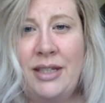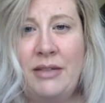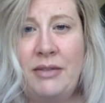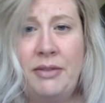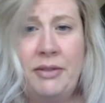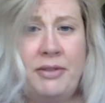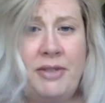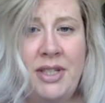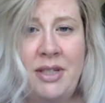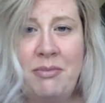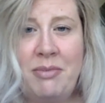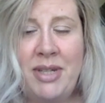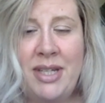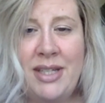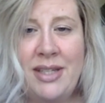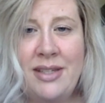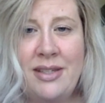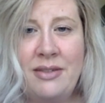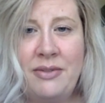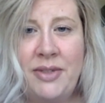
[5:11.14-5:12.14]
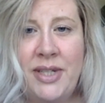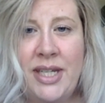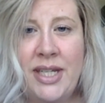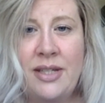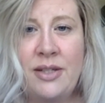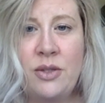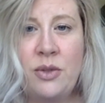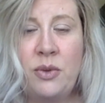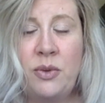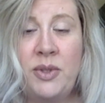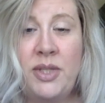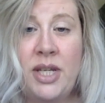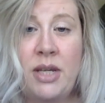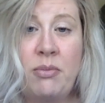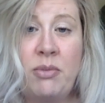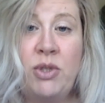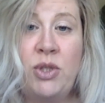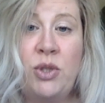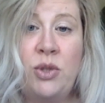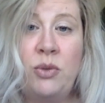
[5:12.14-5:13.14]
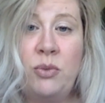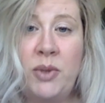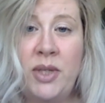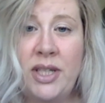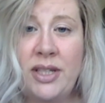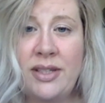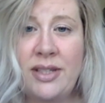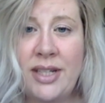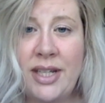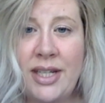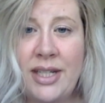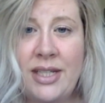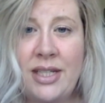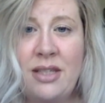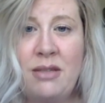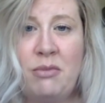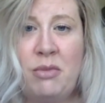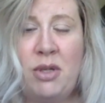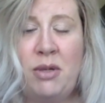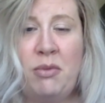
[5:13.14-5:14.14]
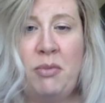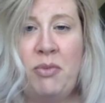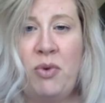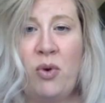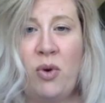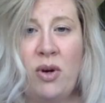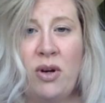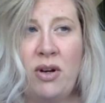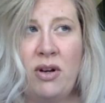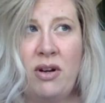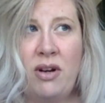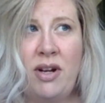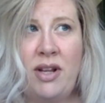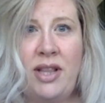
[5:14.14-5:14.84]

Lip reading: 15 pieces a week. So it would take me 2 weeks to get to the minimum order.